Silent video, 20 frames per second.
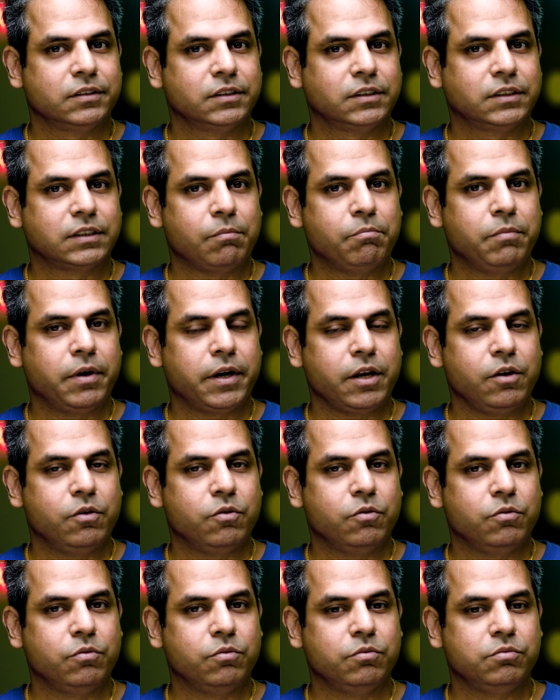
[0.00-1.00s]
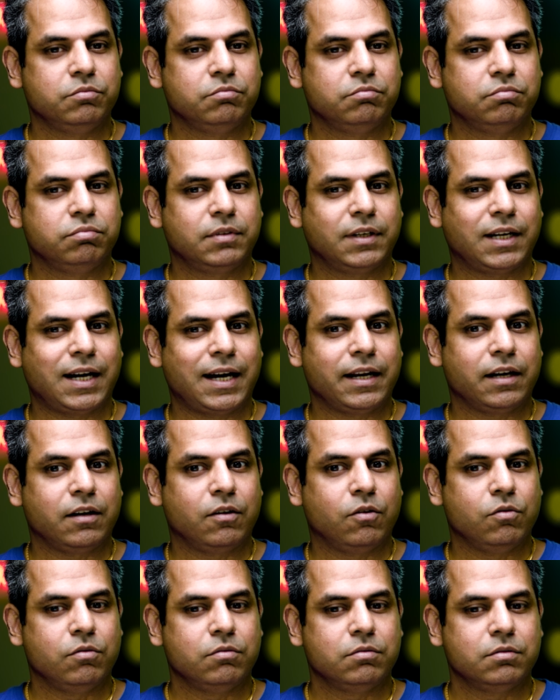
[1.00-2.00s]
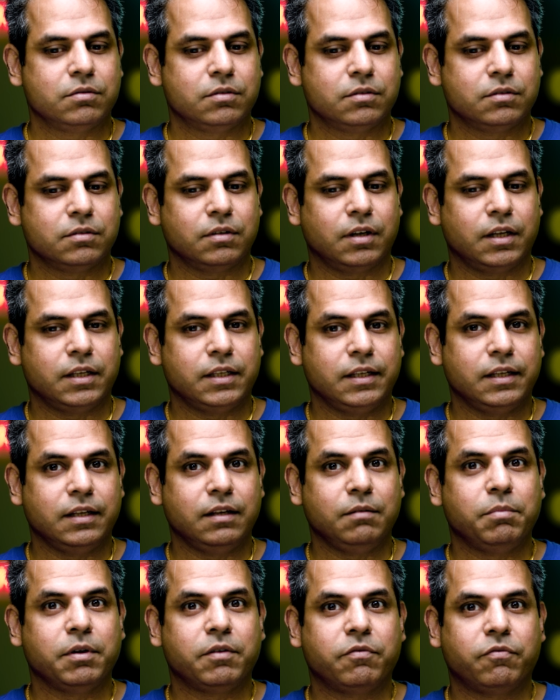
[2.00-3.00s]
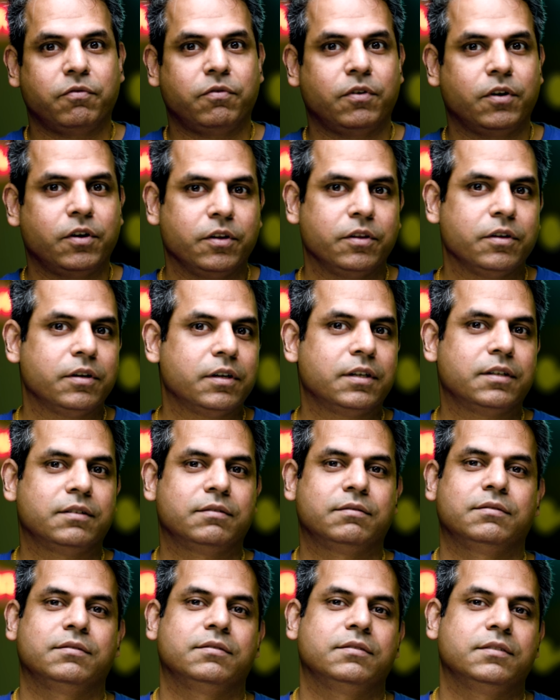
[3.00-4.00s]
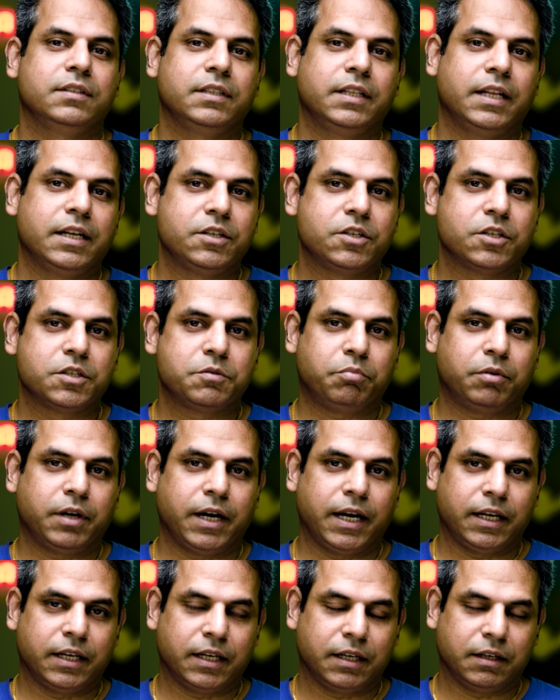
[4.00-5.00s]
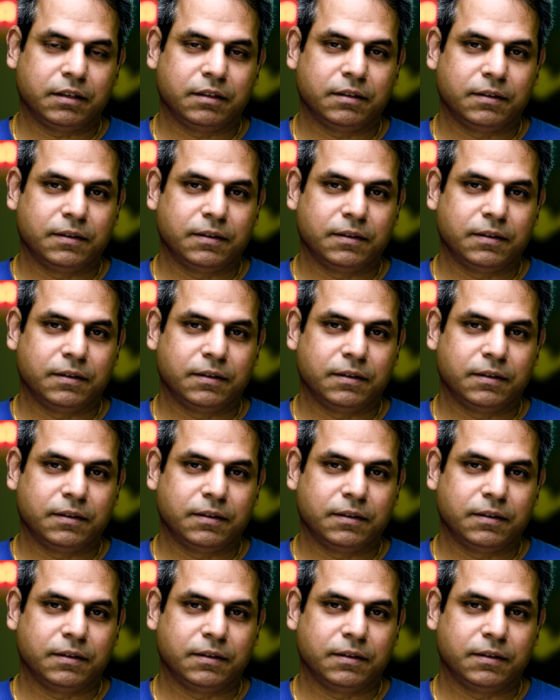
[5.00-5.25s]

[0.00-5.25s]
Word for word: Somebody who kind of goes a little bit further than just pranking.